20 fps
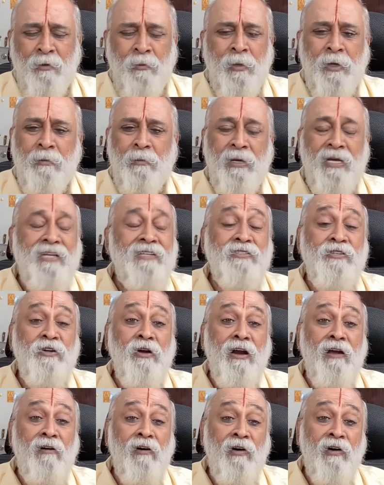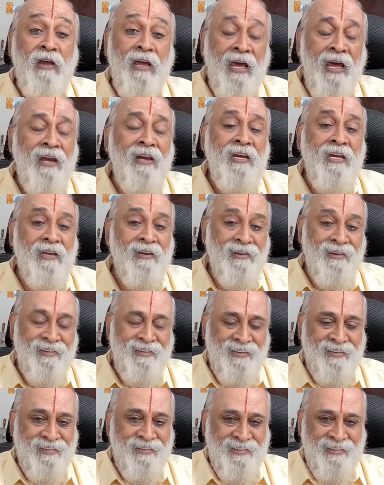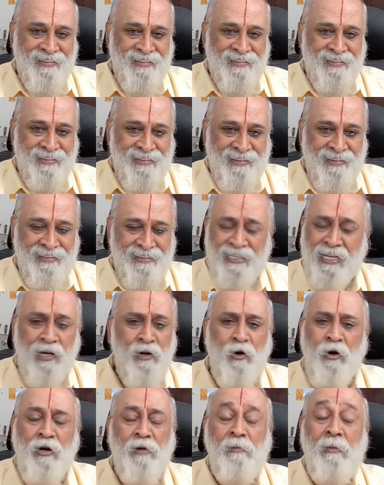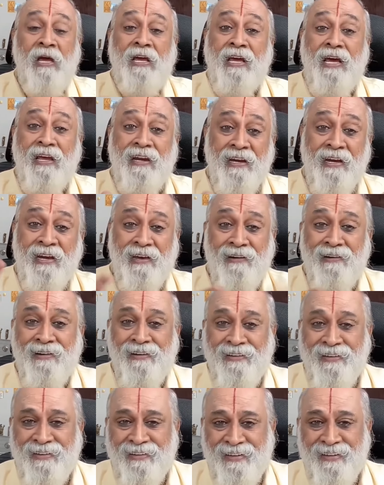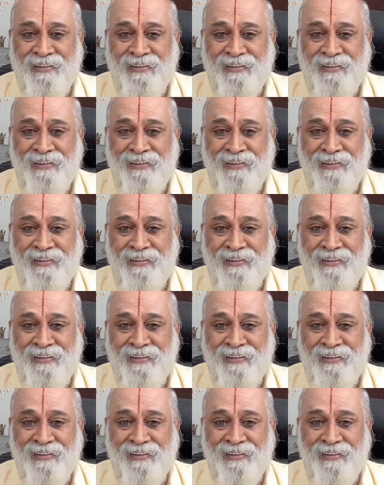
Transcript: Human beings are organic. They are not mechanical.